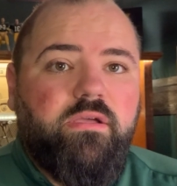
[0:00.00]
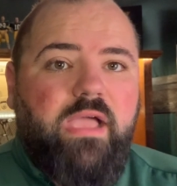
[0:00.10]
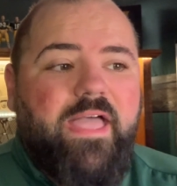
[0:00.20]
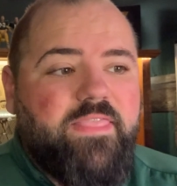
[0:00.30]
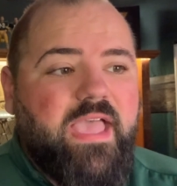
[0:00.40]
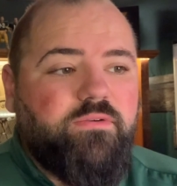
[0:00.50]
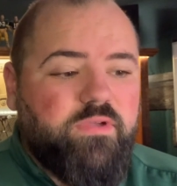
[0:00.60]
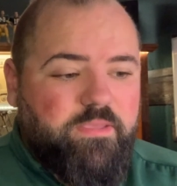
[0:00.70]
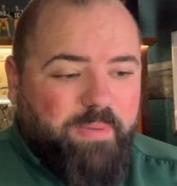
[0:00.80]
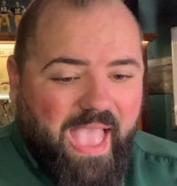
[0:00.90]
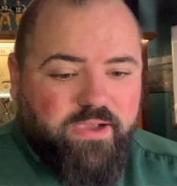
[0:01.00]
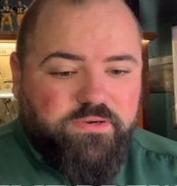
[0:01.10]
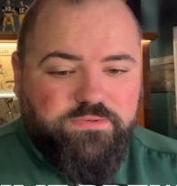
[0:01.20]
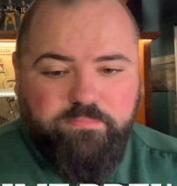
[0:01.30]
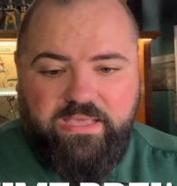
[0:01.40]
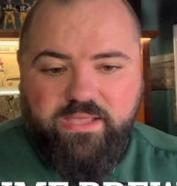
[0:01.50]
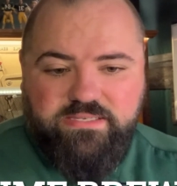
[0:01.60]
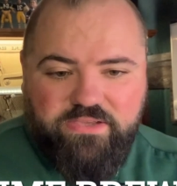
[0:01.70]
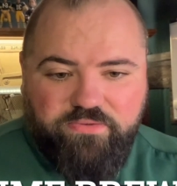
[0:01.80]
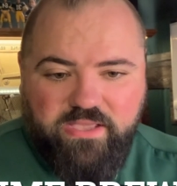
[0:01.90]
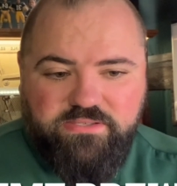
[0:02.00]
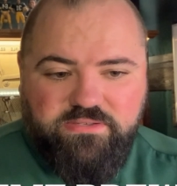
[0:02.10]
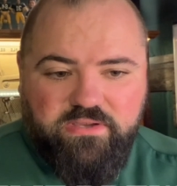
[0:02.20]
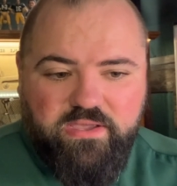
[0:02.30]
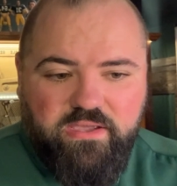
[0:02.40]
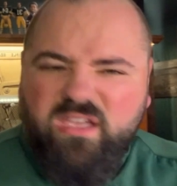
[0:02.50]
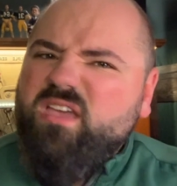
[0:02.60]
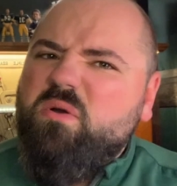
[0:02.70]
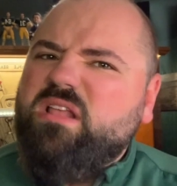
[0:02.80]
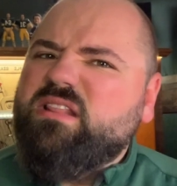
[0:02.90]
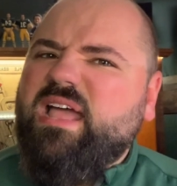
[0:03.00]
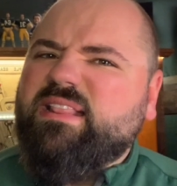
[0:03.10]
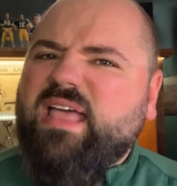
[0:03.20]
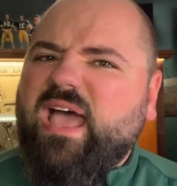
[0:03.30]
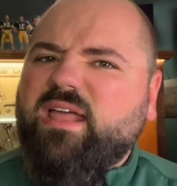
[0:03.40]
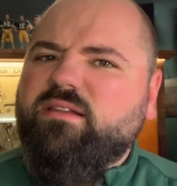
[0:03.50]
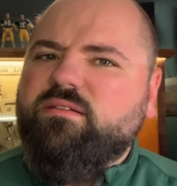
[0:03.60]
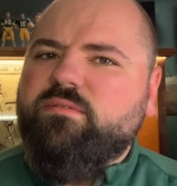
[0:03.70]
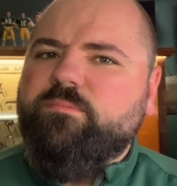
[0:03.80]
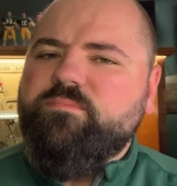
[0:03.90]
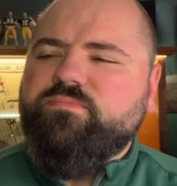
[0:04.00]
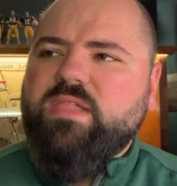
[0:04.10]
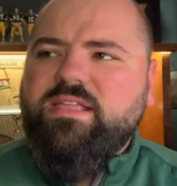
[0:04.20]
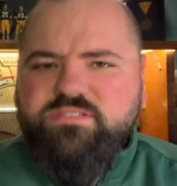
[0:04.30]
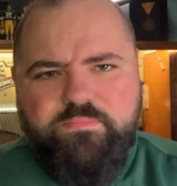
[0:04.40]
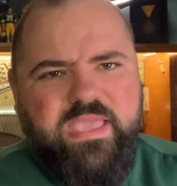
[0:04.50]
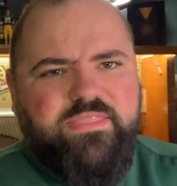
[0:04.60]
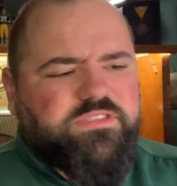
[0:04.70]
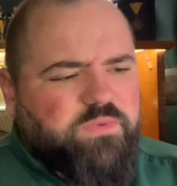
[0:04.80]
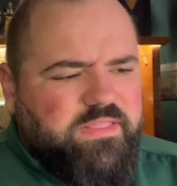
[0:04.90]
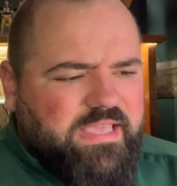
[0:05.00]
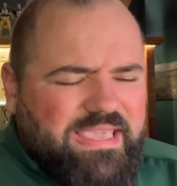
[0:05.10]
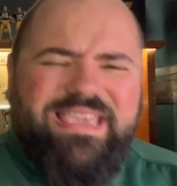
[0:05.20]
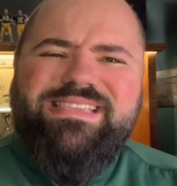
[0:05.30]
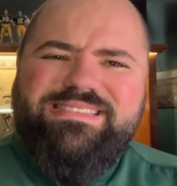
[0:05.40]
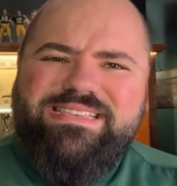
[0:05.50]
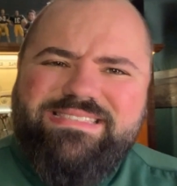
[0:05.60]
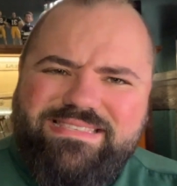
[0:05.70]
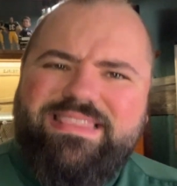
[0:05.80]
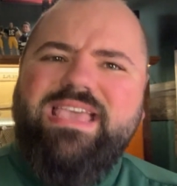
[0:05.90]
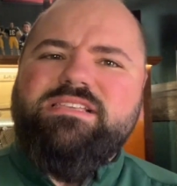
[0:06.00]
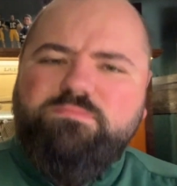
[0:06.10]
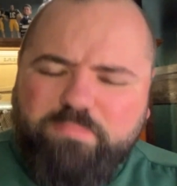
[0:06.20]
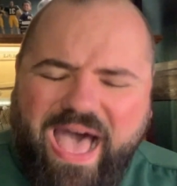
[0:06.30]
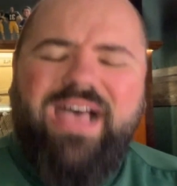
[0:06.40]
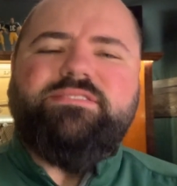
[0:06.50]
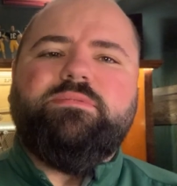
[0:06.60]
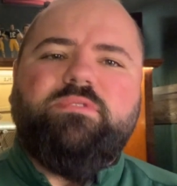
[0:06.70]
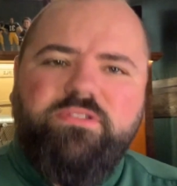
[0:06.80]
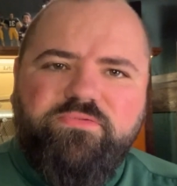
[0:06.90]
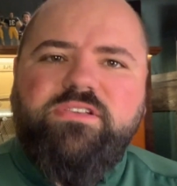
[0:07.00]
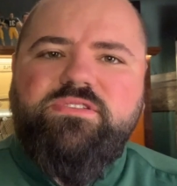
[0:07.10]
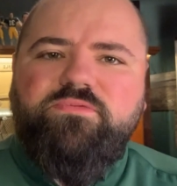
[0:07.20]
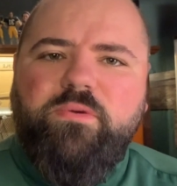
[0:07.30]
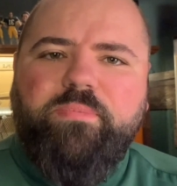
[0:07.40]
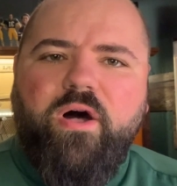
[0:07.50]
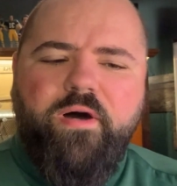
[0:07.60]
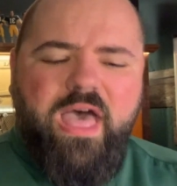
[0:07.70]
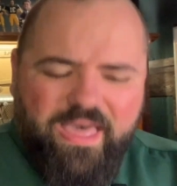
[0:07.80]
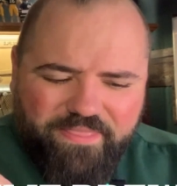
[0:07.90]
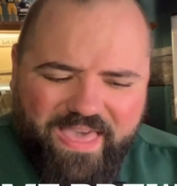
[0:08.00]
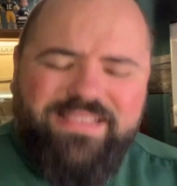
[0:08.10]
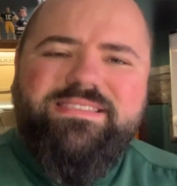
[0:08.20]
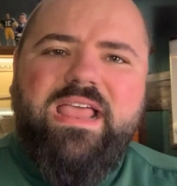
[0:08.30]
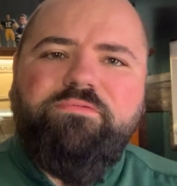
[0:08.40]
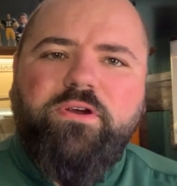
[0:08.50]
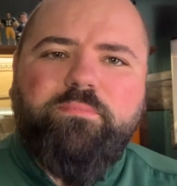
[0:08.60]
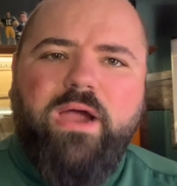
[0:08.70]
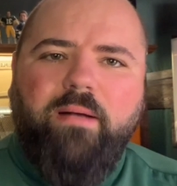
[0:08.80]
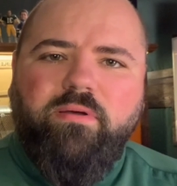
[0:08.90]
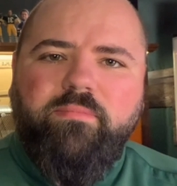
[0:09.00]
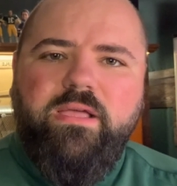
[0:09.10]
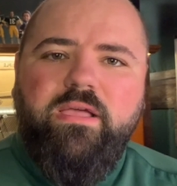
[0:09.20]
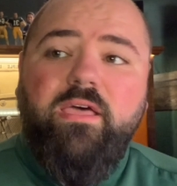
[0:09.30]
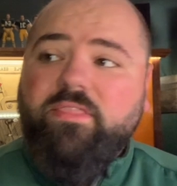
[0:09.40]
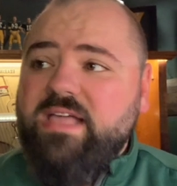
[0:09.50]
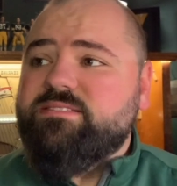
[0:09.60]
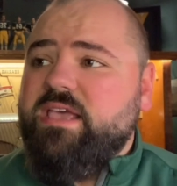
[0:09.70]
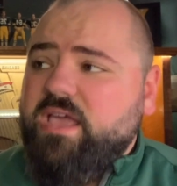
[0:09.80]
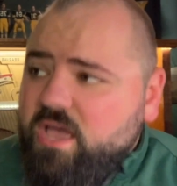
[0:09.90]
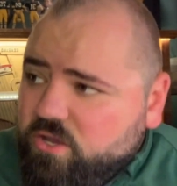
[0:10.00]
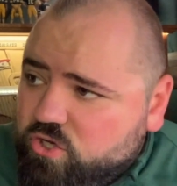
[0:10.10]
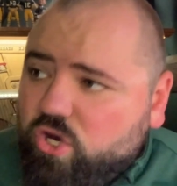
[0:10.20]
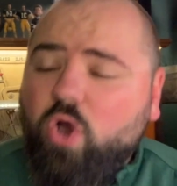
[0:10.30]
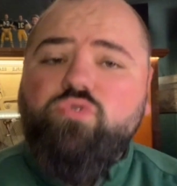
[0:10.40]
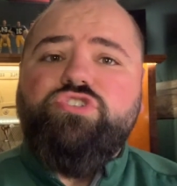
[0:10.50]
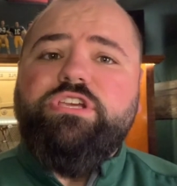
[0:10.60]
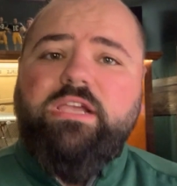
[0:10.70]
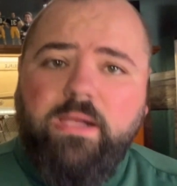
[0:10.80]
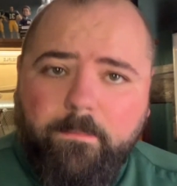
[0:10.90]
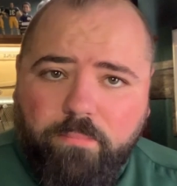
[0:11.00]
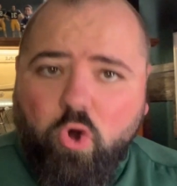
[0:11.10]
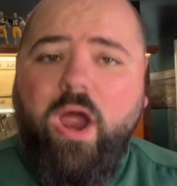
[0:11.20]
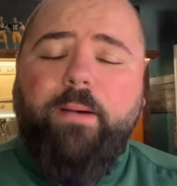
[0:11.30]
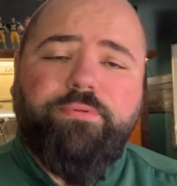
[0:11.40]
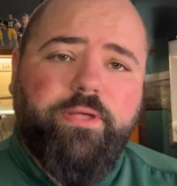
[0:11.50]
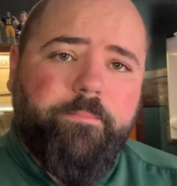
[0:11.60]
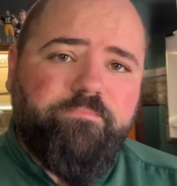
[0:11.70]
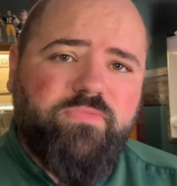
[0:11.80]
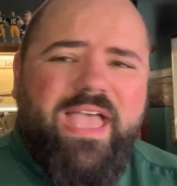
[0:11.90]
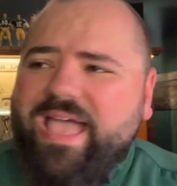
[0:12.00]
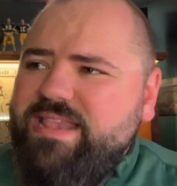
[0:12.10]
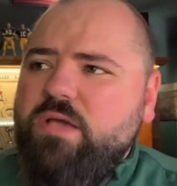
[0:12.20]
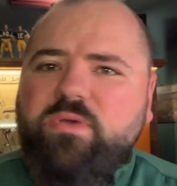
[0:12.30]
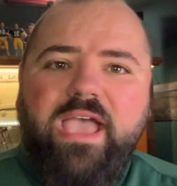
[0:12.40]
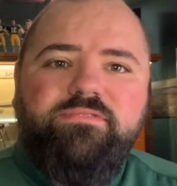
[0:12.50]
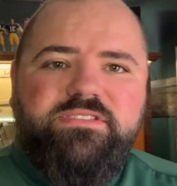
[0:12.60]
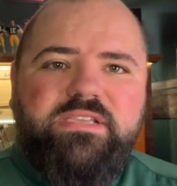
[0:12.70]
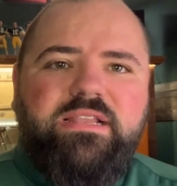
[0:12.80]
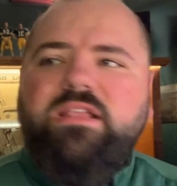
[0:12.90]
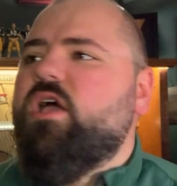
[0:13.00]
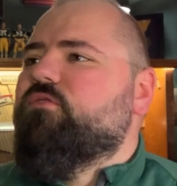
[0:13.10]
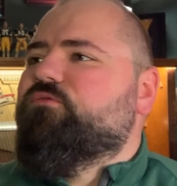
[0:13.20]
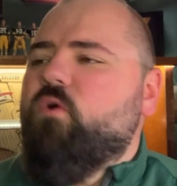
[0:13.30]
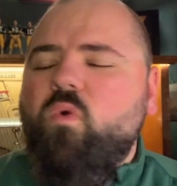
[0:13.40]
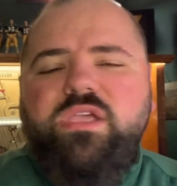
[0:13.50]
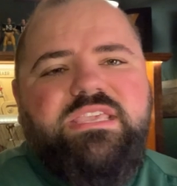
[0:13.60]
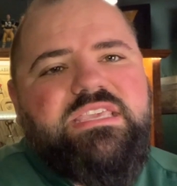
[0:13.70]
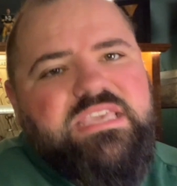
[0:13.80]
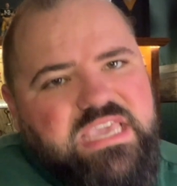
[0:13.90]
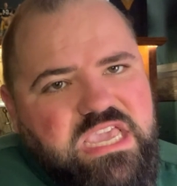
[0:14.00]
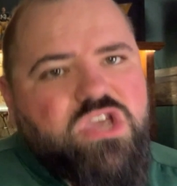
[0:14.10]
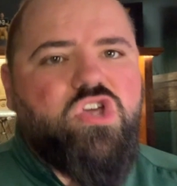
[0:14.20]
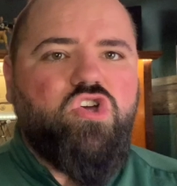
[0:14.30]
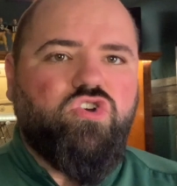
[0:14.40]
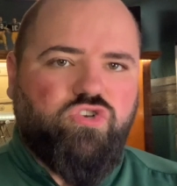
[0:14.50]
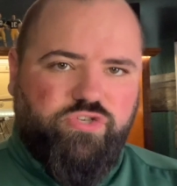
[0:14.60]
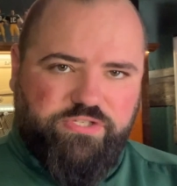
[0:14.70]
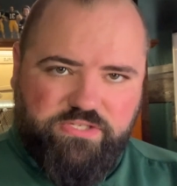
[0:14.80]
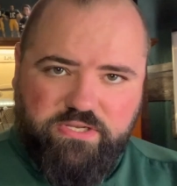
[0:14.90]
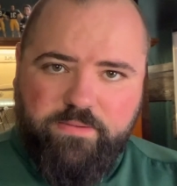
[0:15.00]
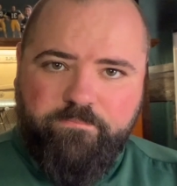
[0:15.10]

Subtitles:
And then when the Packers would be on defense, it wasn't like that. And to me, that's one of the easiest things possible to fix in football. That's an effort problem. That's a coaching problem. And yet we haven't seen it for years.